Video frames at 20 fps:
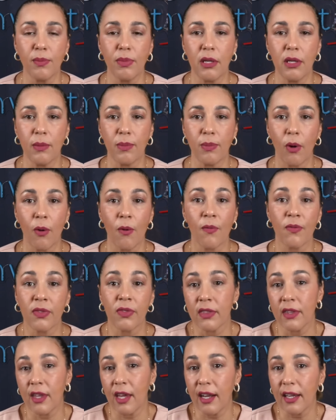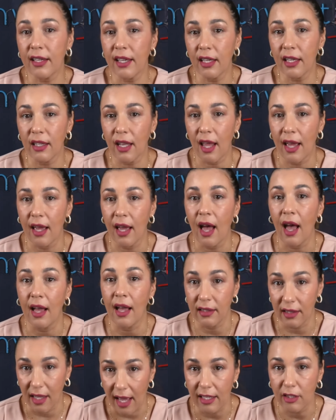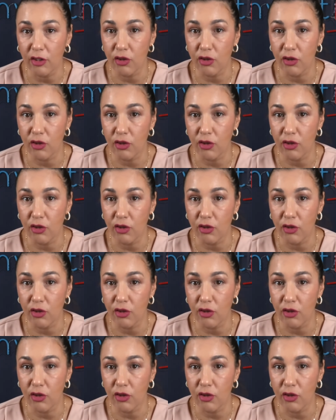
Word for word: people that I can li- I like,